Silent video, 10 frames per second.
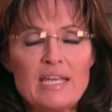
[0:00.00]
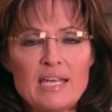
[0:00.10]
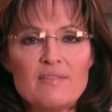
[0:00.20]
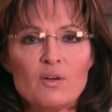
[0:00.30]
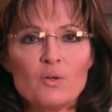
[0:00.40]

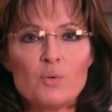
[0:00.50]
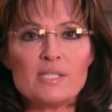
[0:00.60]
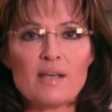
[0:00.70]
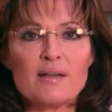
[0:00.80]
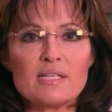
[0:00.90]
evil we
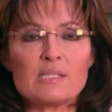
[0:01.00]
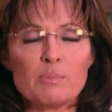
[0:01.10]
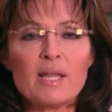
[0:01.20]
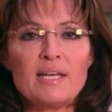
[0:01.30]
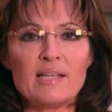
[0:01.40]
saw
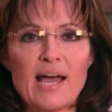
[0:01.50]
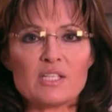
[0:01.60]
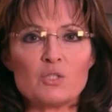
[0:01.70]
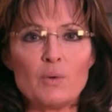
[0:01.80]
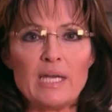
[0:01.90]
displayed
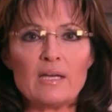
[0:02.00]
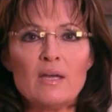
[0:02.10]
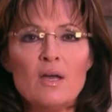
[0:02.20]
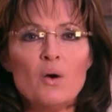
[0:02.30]
last week.